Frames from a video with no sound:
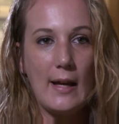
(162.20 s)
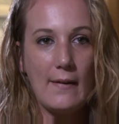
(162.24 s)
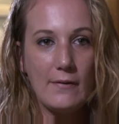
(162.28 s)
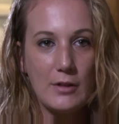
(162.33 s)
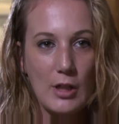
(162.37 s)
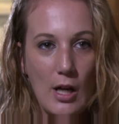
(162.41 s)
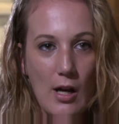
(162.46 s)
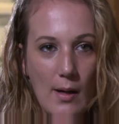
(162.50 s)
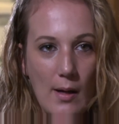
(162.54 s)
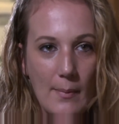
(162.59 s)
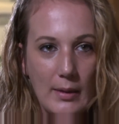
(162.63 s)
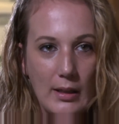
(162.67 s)
they've
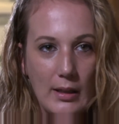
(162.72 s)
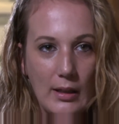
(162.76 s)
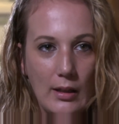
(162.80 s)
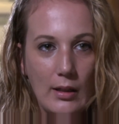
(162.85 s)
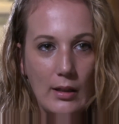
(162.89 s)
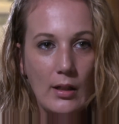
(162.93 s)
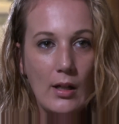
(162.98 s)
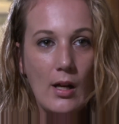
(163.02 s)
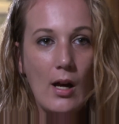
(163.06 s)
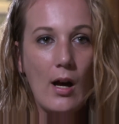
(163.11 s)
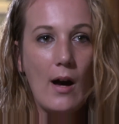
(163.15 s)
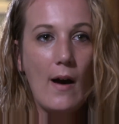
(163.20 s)
taught me.
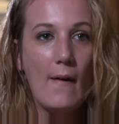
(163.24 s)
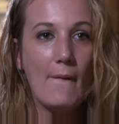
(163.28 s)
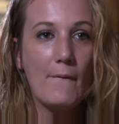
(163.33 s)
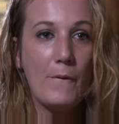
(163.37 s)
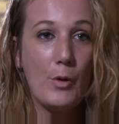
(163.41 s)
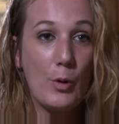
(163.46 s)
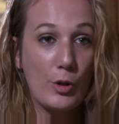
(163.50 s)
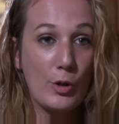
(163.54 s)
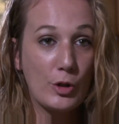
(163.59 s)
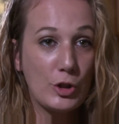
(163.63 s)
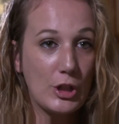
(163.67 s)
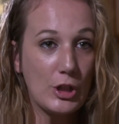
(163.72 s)

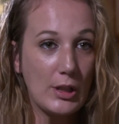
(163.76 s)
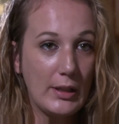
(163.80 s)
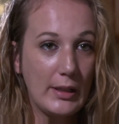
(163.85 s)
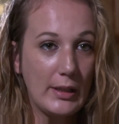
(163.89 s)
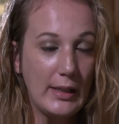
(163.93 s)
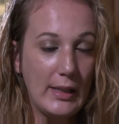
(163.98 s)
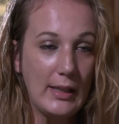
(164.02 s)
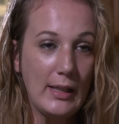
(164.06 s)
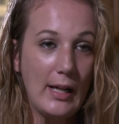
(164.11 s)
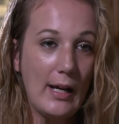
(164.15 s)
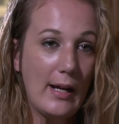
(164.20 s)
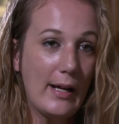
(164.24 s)

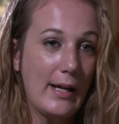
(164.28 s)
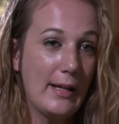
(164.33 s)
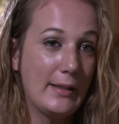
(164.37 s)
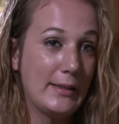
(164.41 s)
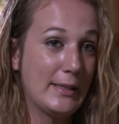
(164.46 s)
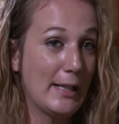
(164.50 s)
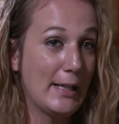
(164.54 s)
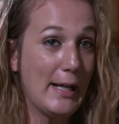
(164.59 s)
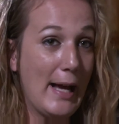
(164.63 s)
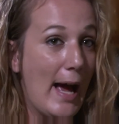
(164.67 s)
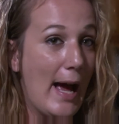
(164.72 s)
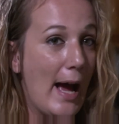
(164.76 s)
Unfortunately, it
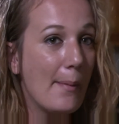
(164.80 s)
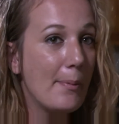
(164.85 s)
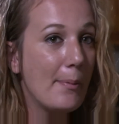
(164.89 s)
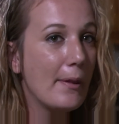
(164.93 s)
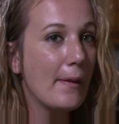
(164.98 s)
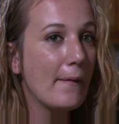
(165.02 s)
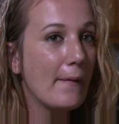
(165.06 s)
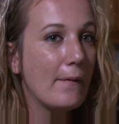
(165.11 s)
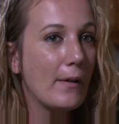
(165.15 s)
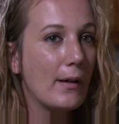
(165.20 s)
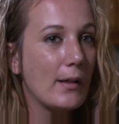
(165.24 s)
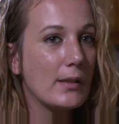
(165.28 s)
didn't happen
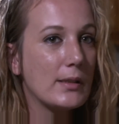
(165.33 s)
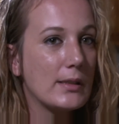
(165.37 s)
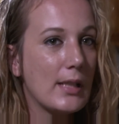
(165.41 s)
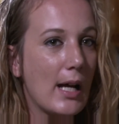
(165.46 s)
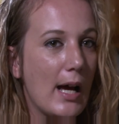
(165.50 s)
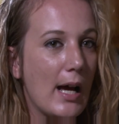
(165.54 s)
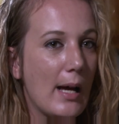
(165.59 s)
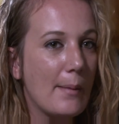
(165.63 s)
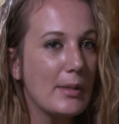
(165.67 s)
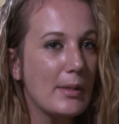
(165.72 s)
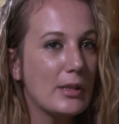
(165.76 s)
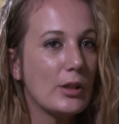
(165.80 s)
the first
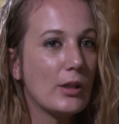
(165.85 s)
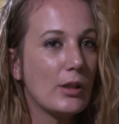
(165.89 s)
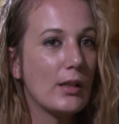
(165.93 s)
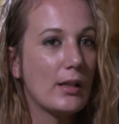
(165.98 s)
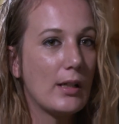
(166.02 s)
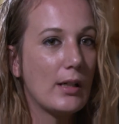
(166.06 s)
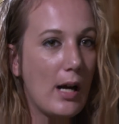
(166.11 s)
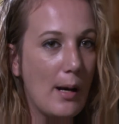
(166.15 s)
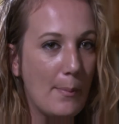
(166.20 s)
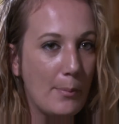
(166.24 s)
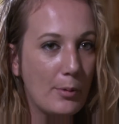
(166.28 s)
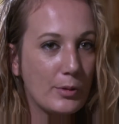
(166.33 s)
time. It took a
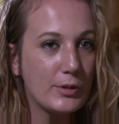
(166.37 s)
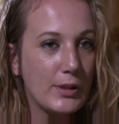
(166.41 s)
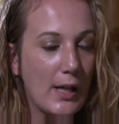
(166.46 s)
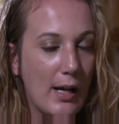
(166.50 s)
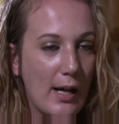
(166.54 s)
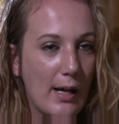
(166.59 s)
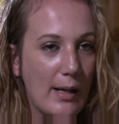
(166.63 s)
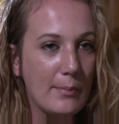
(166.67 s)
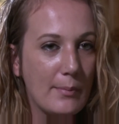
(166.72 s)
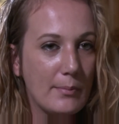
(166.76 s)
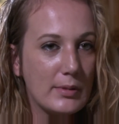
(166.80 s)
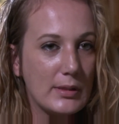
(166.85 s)
couple
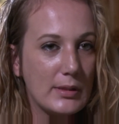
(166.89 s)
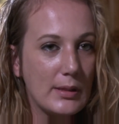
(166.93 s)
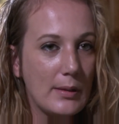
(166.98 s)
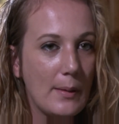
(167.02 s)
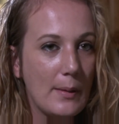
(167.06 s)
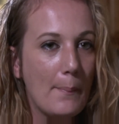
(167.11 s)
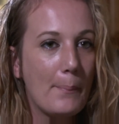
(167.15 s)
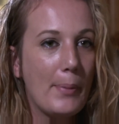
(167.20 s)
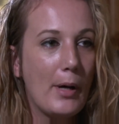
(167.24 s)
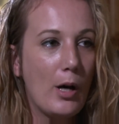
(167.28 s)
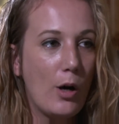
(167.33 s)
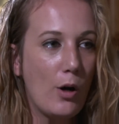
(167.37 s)
times,
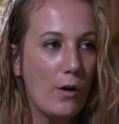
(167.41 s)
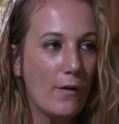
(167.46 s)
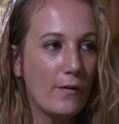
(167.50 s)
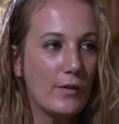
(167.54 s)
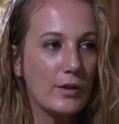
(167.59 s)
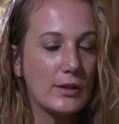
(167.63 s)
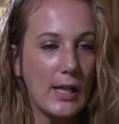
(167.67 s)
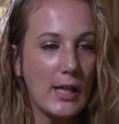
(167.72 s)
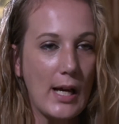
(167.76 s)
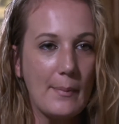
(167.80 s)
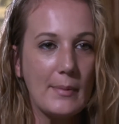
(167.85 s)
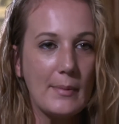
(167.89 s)
but
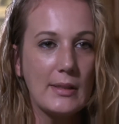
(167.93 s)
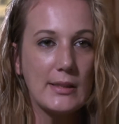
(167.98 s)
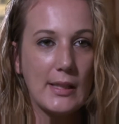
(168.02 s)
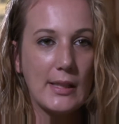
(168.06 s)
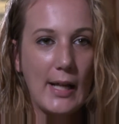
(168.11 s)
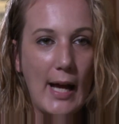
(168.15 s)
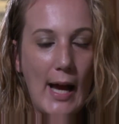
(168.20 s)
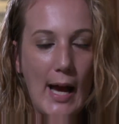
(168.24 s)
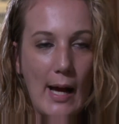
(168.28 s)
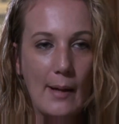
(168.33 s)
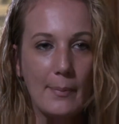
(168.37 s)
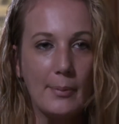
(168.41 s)
over time it did
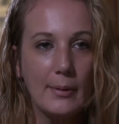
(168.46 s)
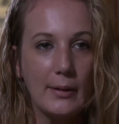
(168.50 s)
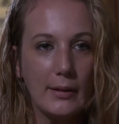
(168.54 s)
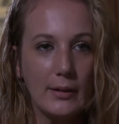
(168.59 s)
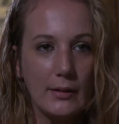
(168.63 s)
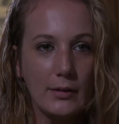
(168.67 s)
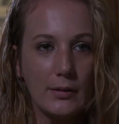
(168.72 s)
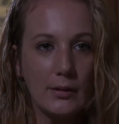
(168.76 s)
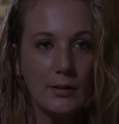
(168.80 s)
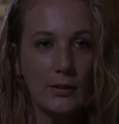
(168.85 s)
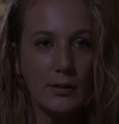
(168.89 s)
happen.